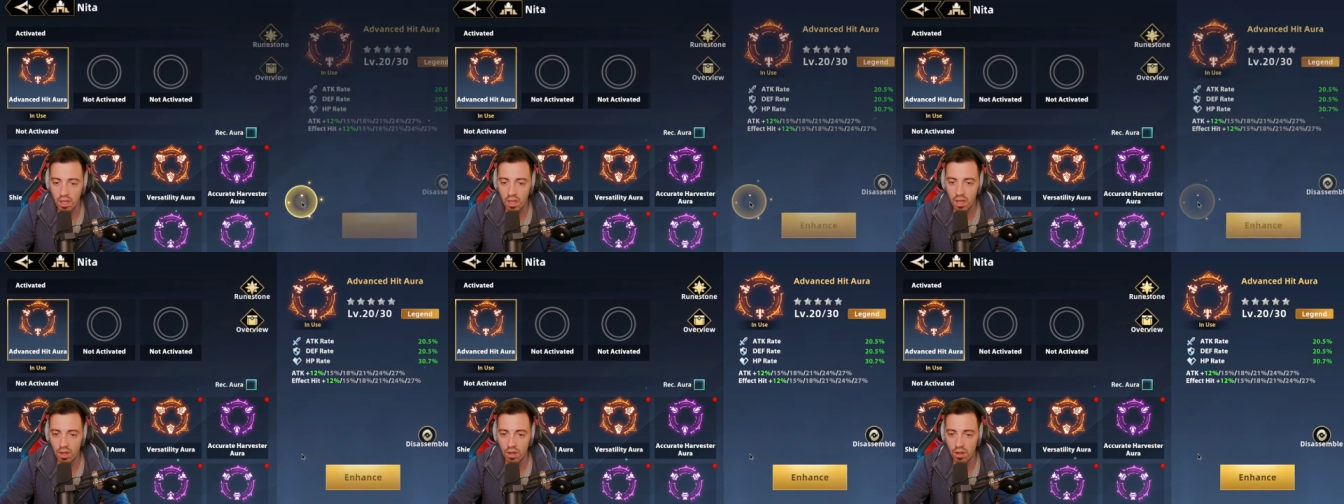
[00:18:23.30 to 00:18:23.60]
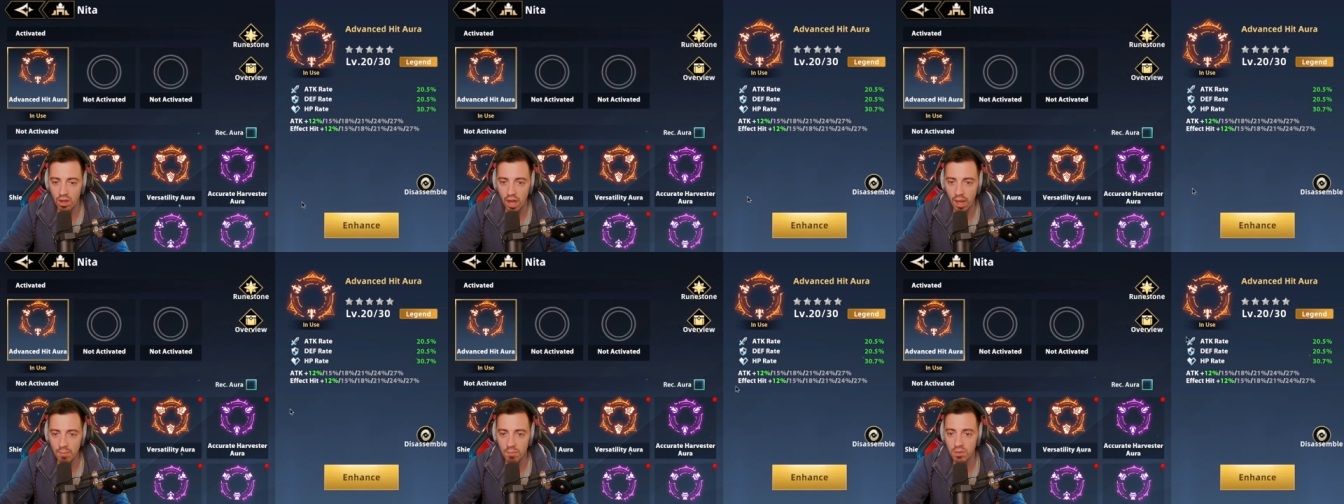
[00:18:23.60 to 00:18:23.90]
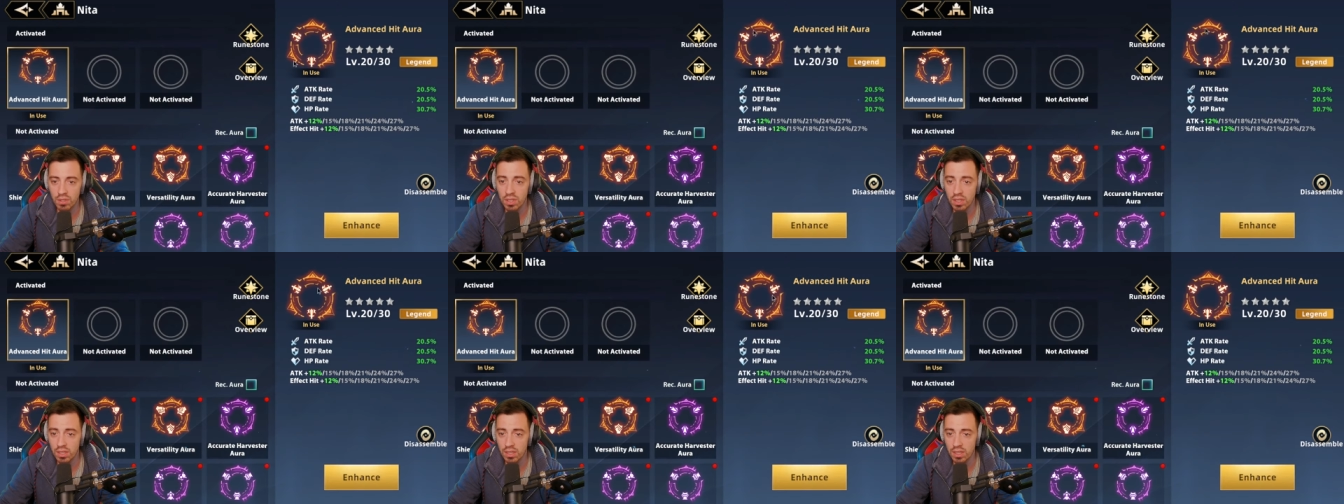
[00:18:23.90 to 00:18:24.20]
Uh, I'm
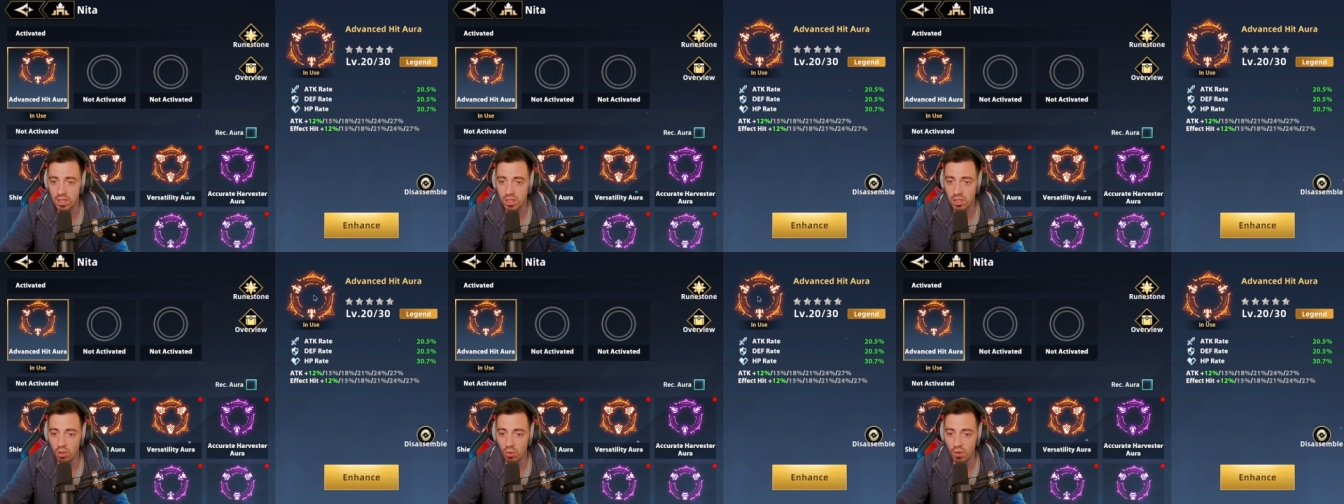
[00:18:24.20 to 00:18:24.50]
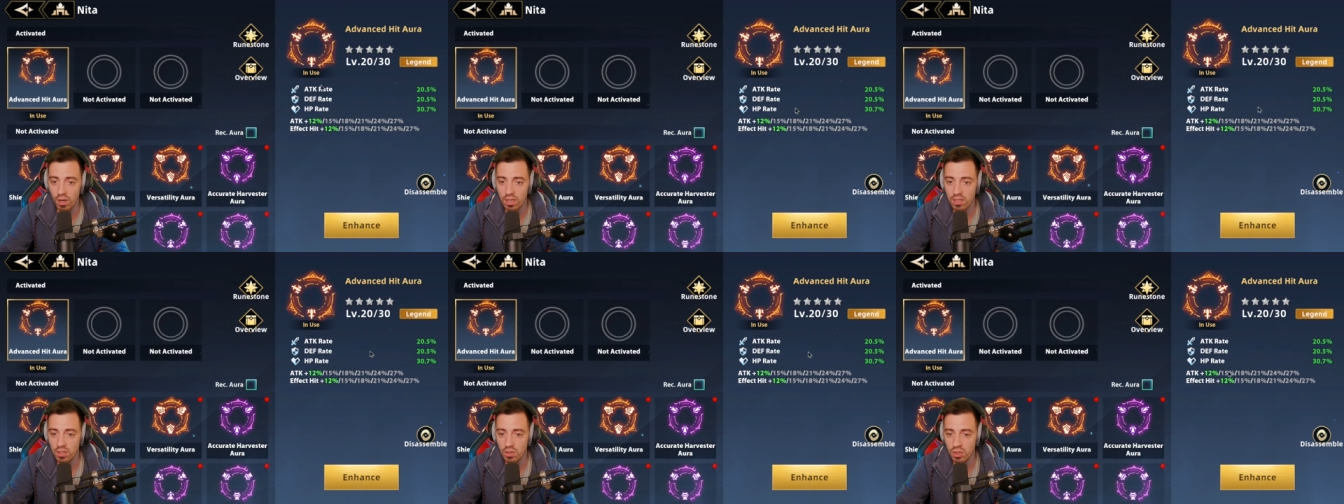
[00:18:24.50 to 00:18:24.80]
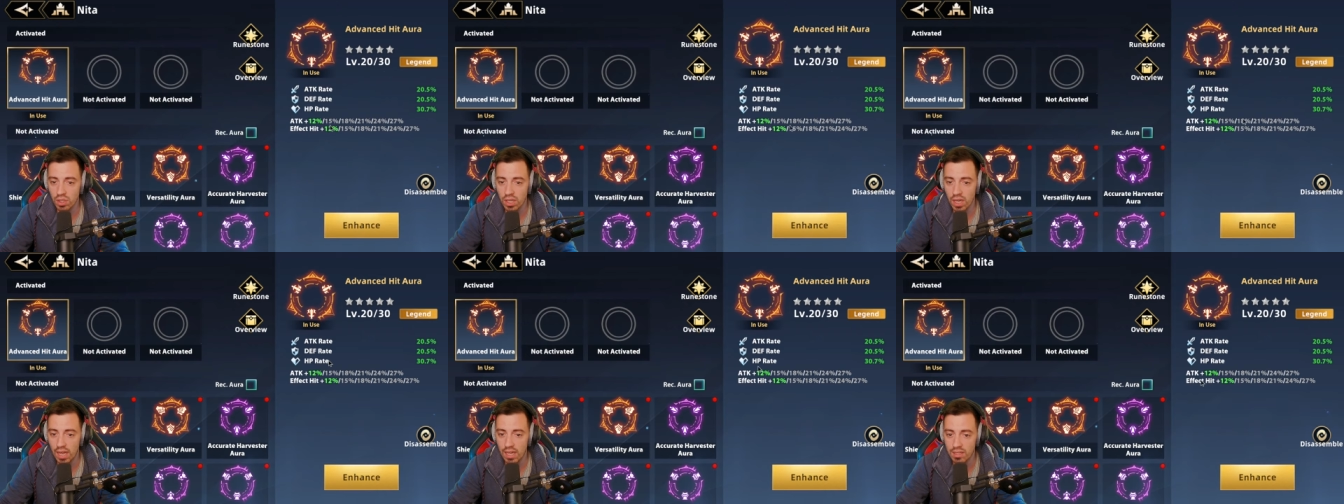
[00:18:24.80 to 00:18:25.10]
using the Sora so
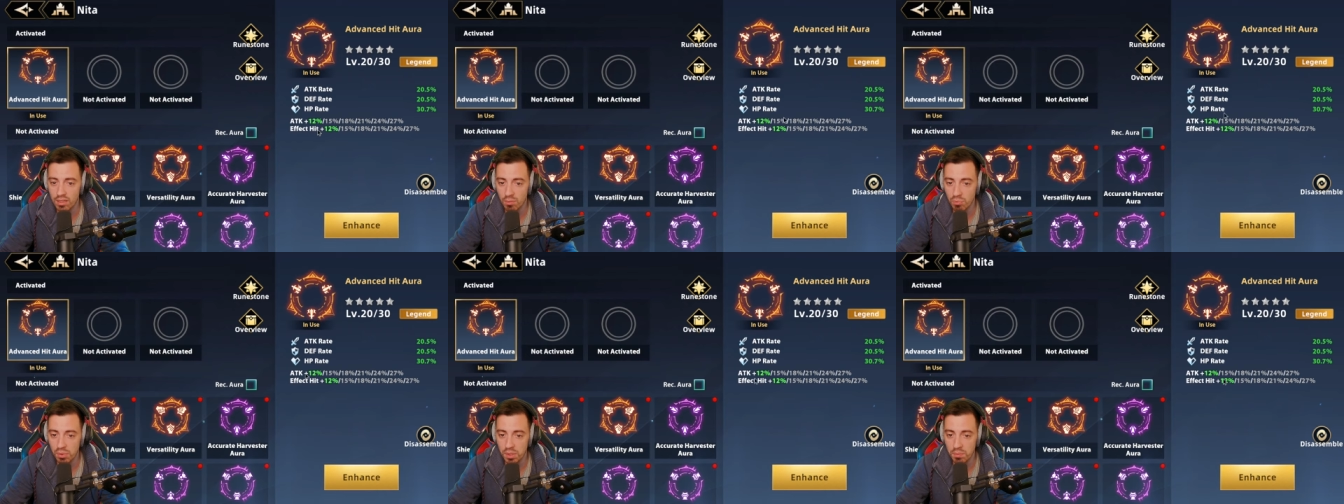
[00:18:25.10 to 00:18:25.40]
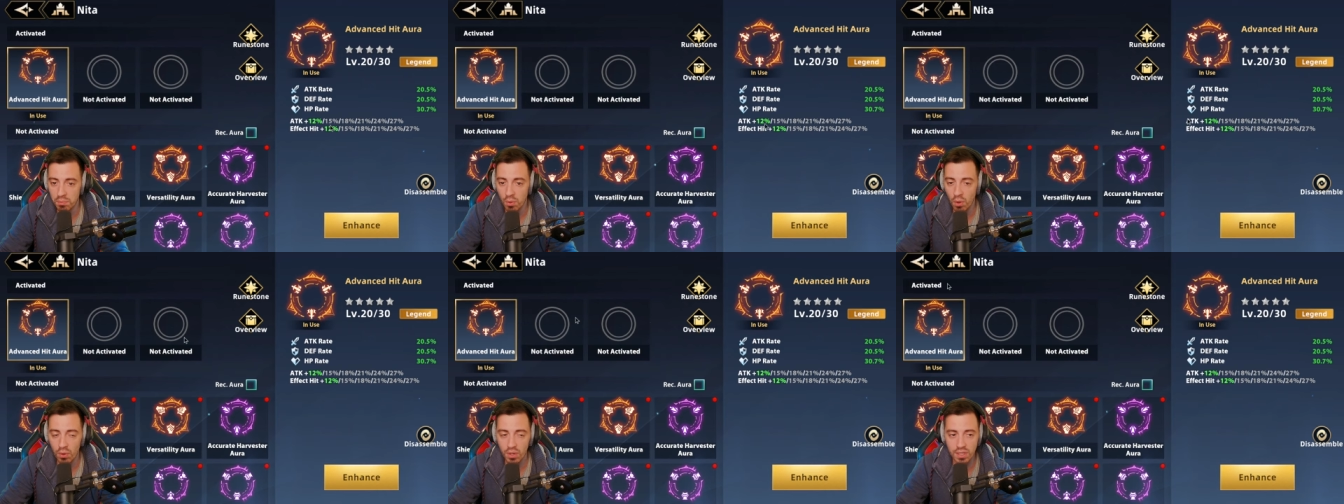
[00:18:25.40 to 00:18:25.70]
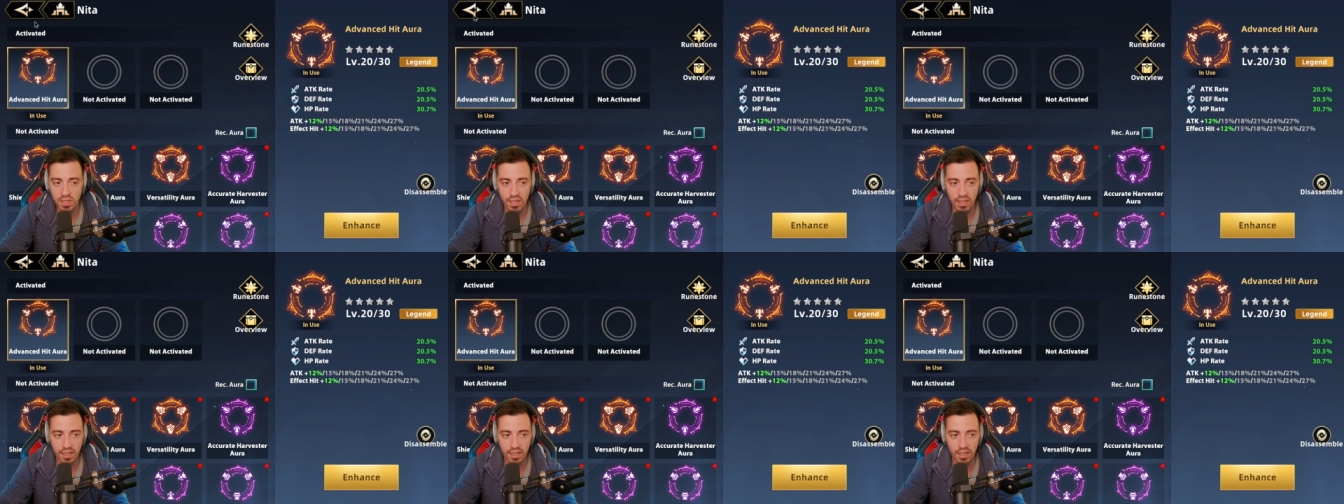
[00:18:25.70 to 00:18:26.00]
she has a bit more
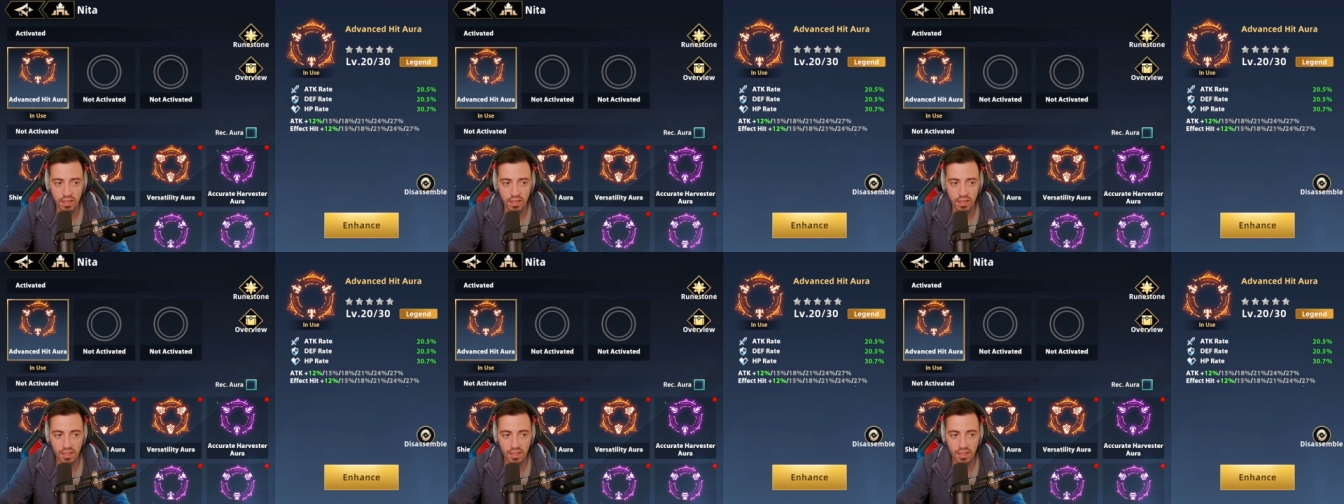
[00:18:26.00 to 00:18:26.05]
attack and